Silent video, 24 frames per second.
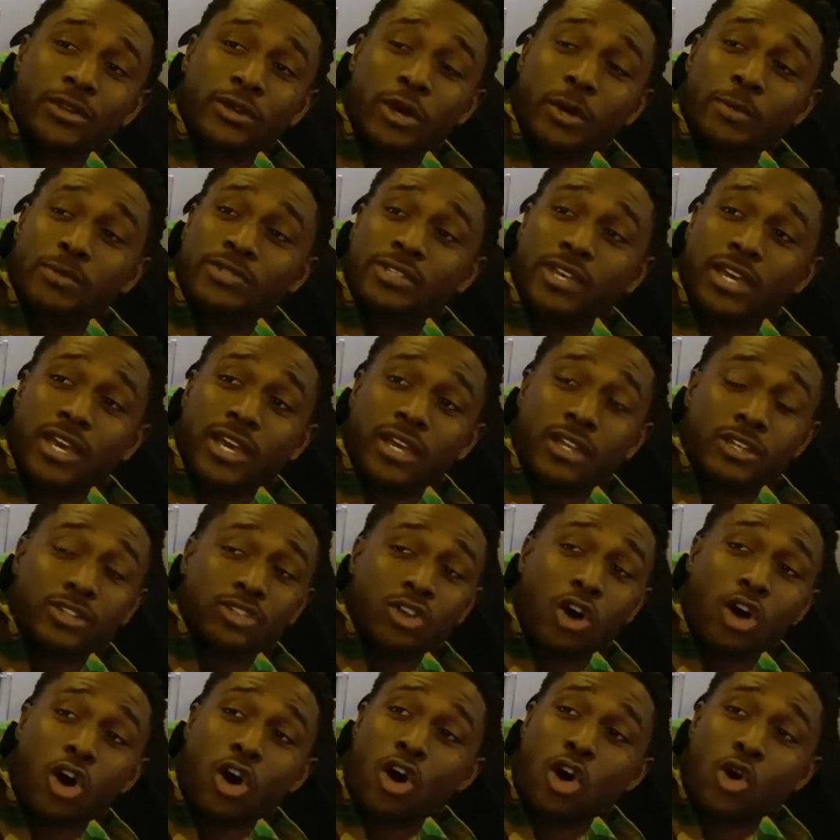You know what I'm saying? It's
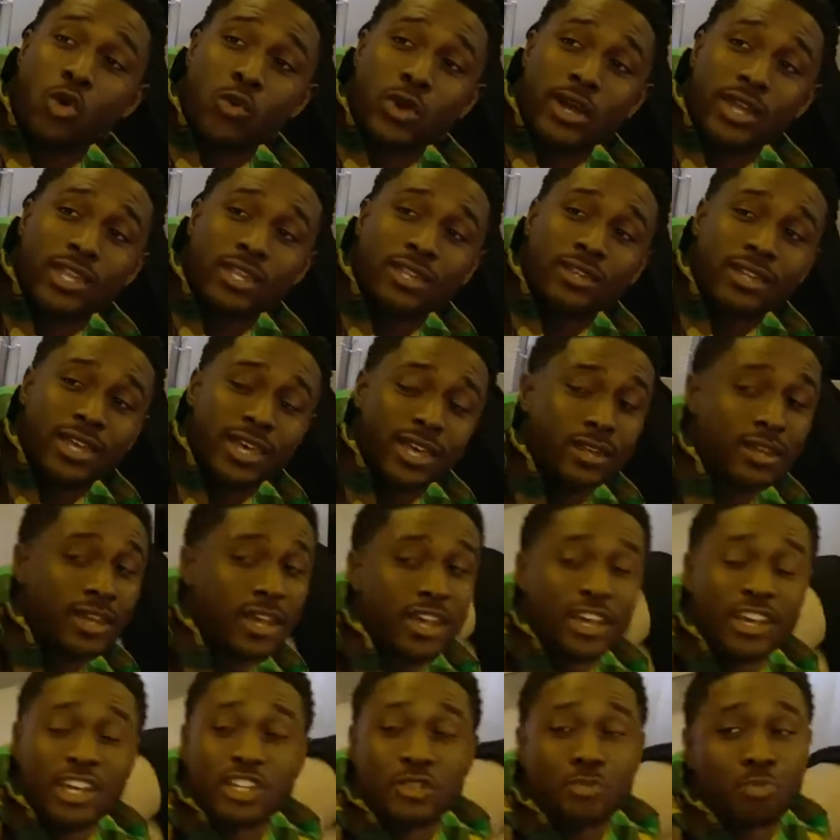already lit.
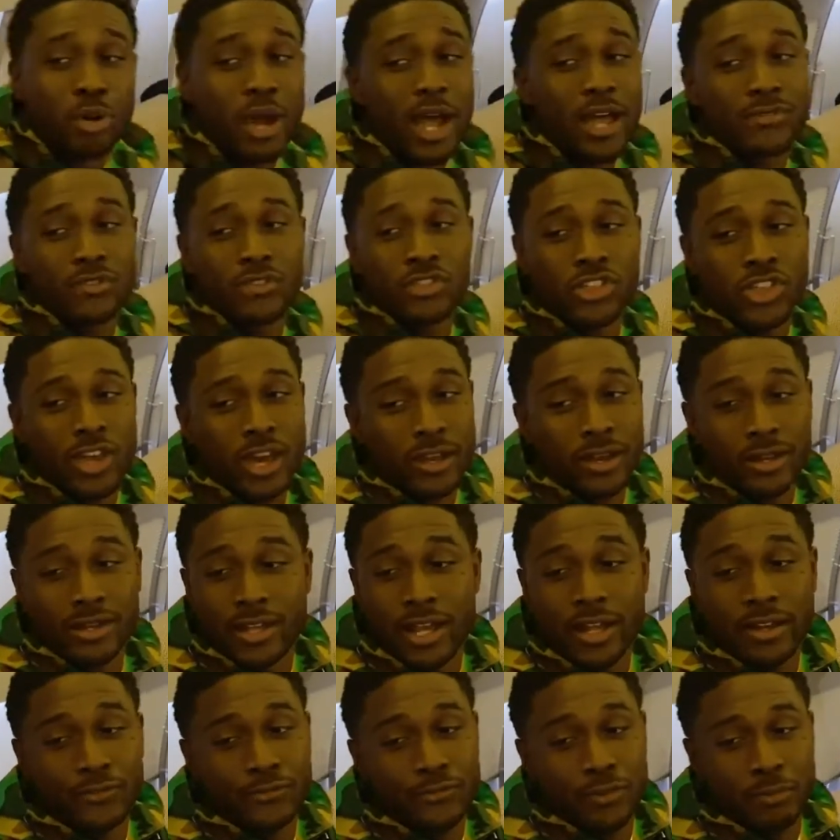It's private jet or
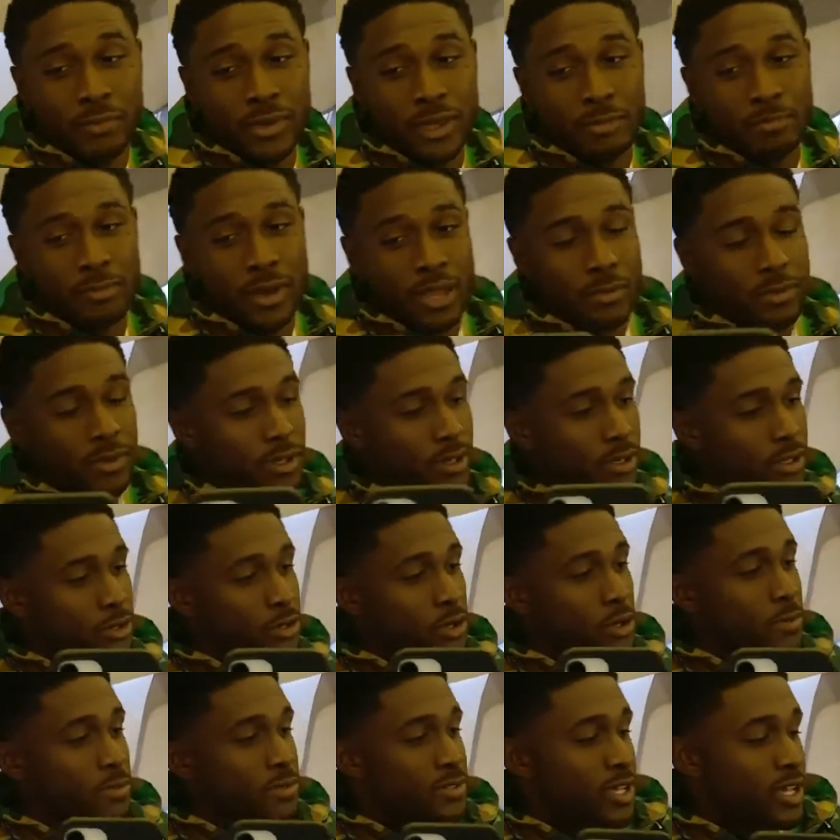nothing for me, baby. You
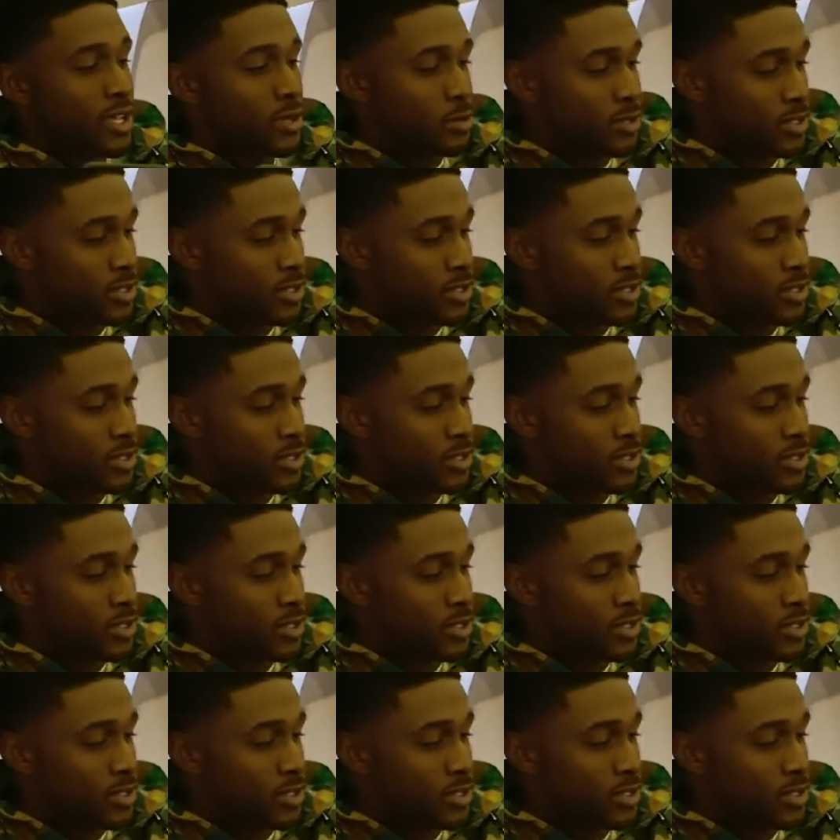know what I'm saying?